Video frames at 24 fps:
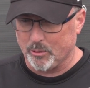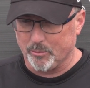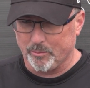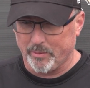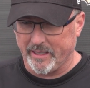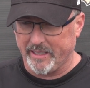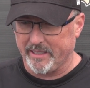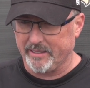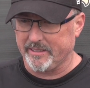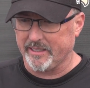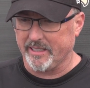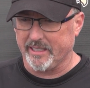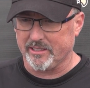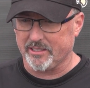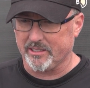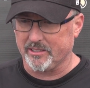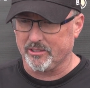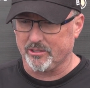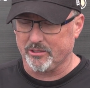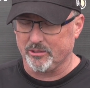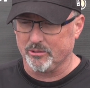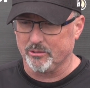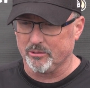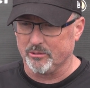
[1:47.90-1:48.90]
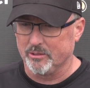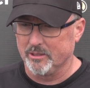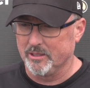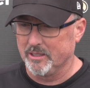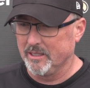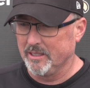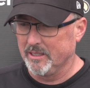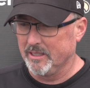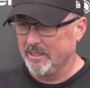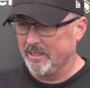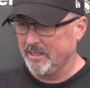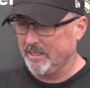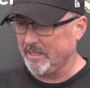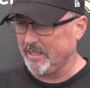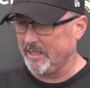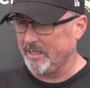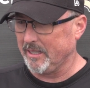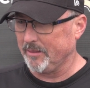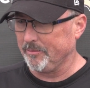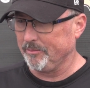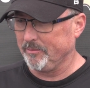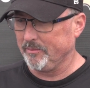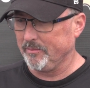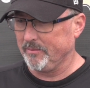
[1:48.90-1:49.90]
we'll pay attention to,
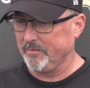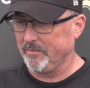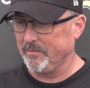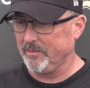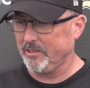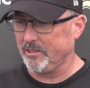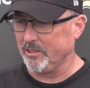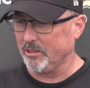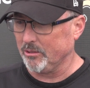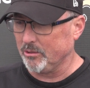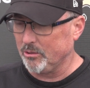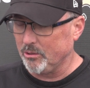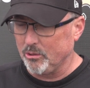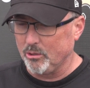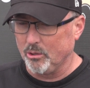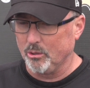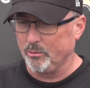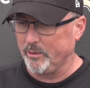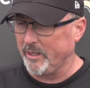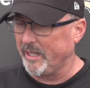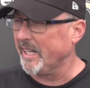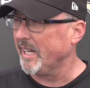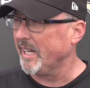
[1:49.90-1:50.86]
you know, who we